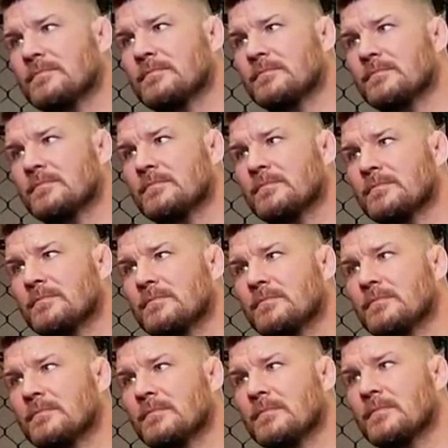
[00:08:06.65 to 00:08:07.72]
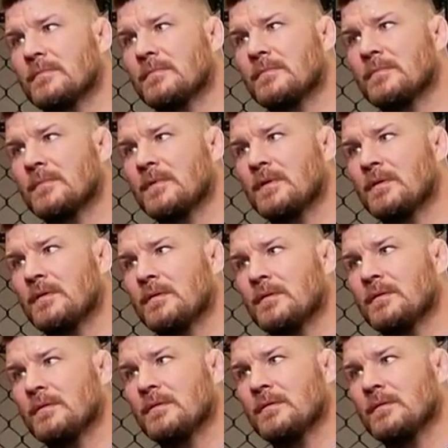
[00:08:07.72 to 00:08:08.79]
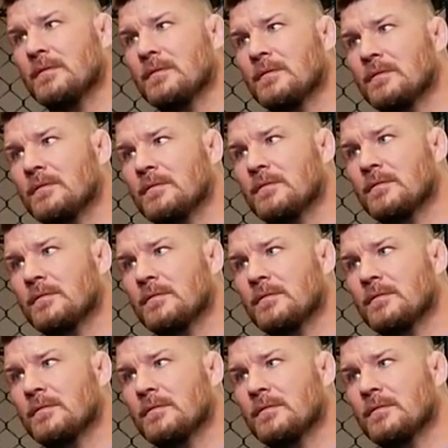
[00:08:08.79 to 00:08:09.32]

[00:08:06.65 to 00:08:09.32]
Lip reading: This person isn't speaking.